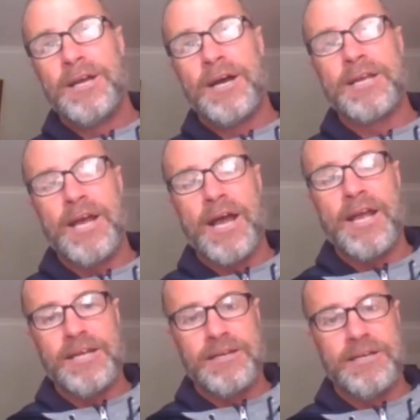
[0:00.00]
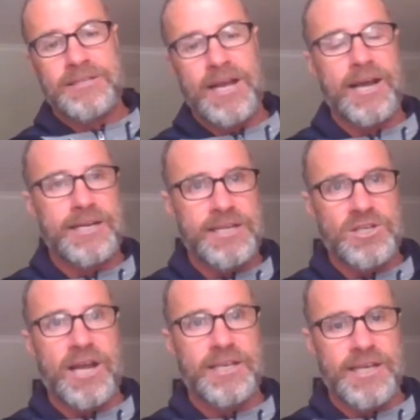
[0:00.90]
okay, in
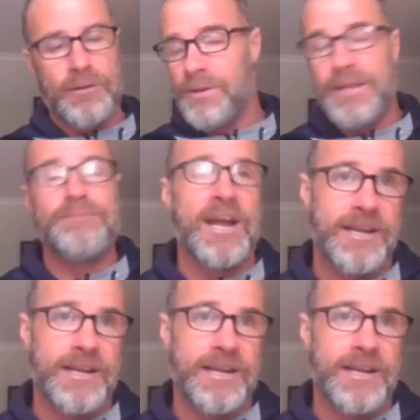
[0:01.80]
targeting Jake Kelly. They've